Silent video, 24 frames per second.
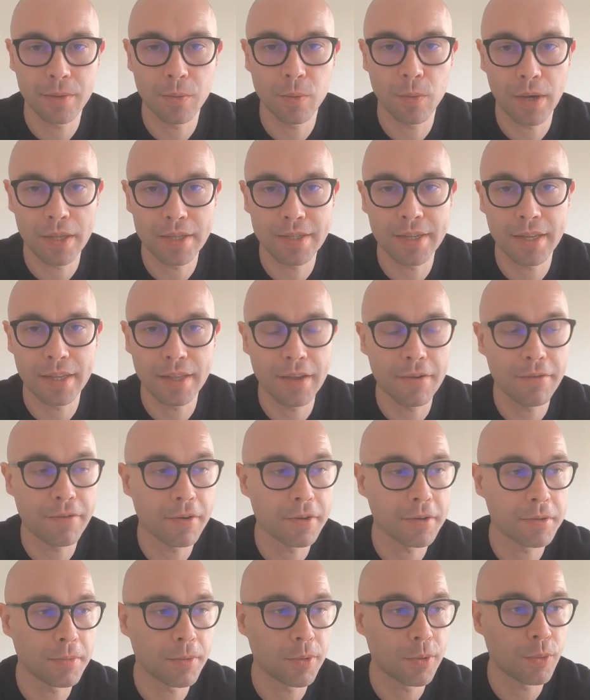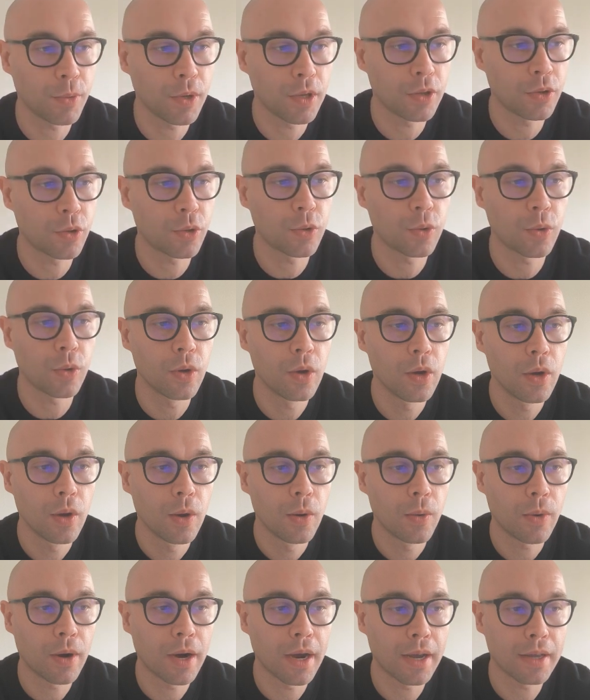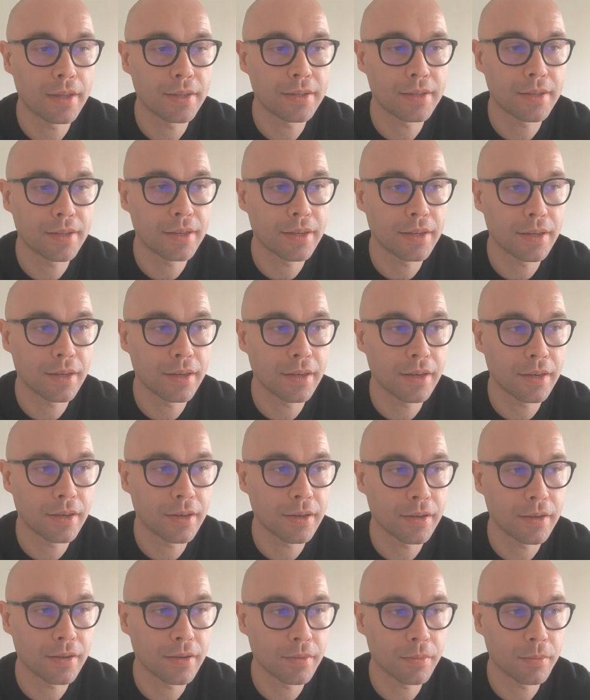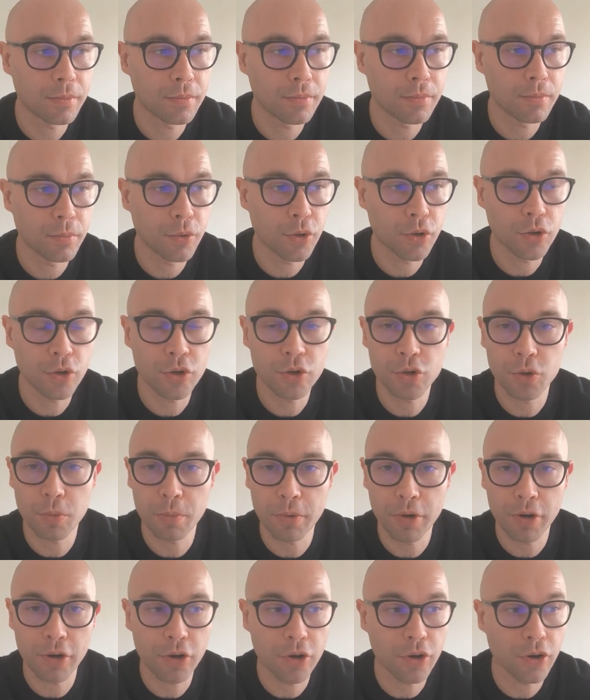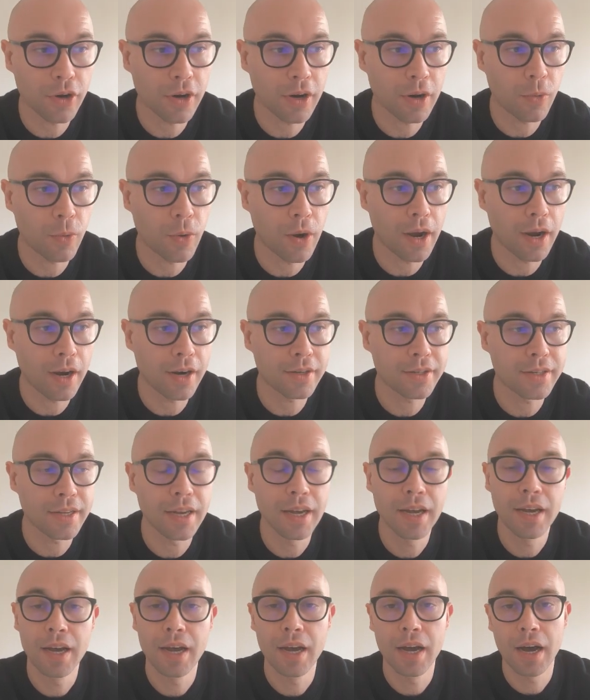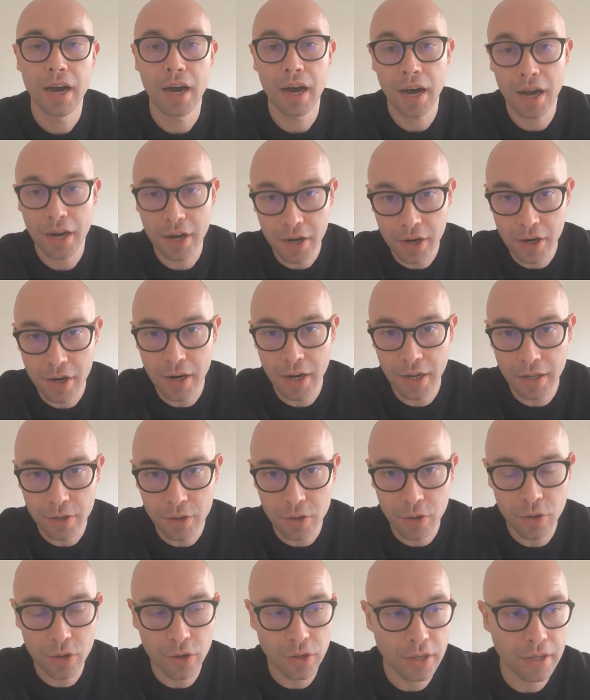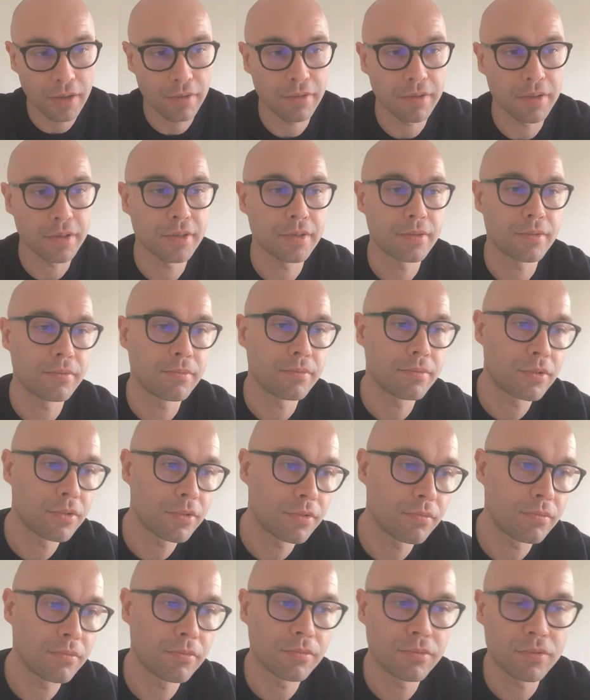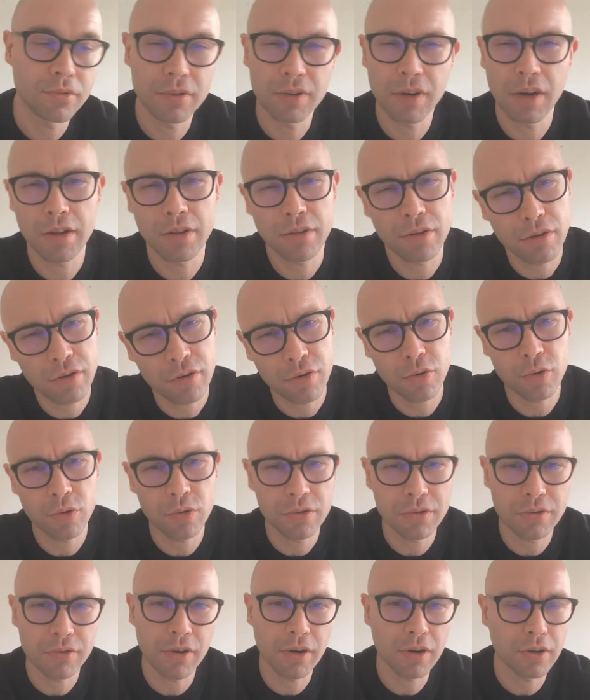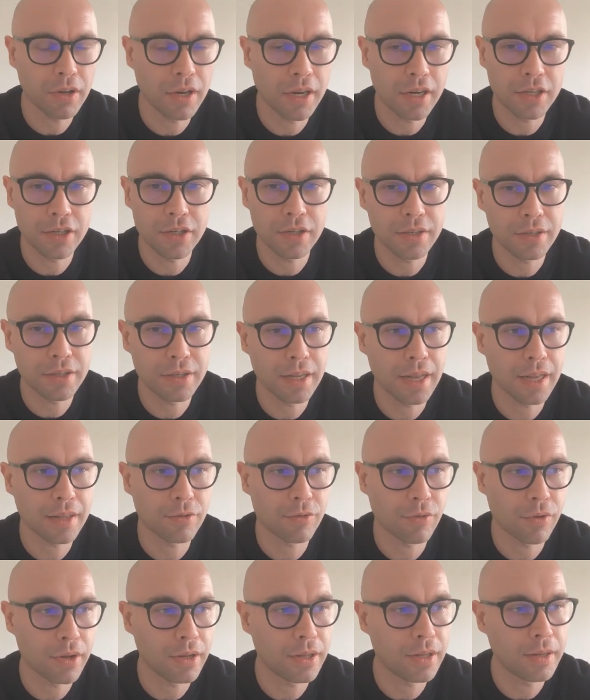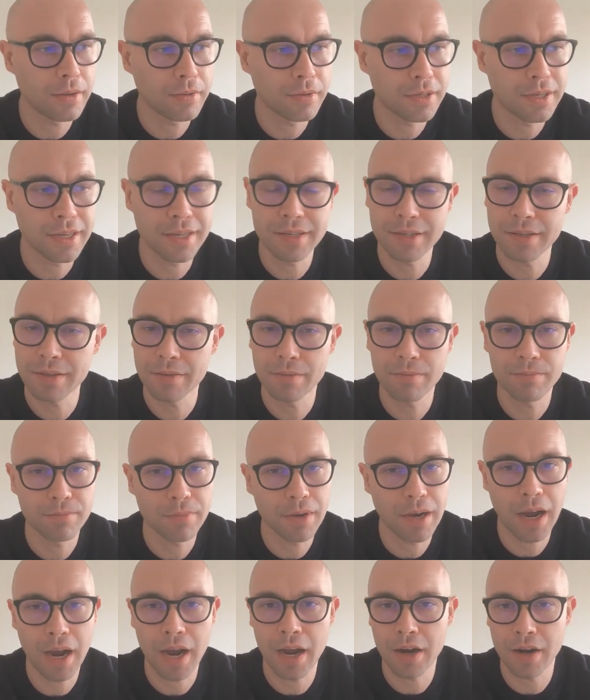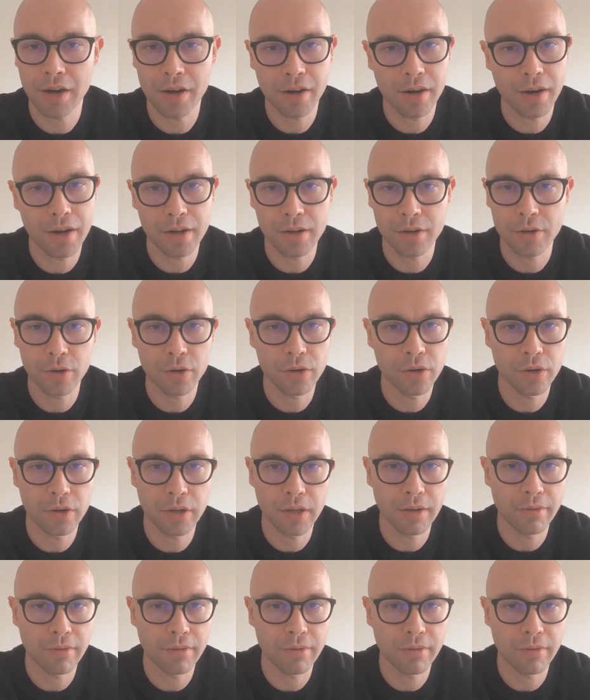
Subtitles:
what's the difference between two wines? Bordeaux Supérieur requires higher alcohol levels. Stricter rules, regulations, not really, just higher alcohol